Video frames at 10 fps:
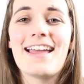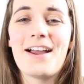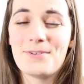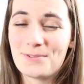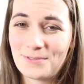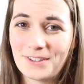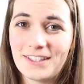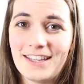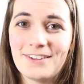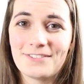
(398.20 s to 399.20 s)
I would
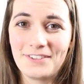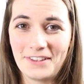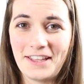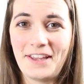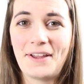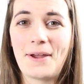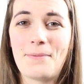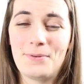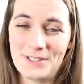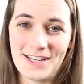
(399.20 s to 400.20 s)
really, really
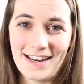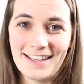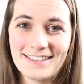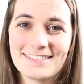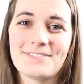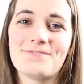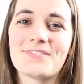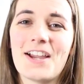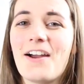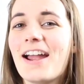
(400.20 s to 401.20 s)
appreciate it.
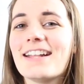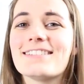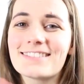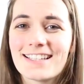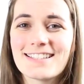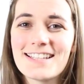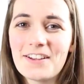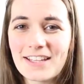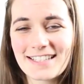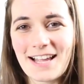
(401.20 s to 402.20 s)
All right, see
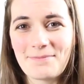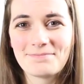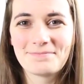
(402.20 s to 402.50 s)
y'all next time.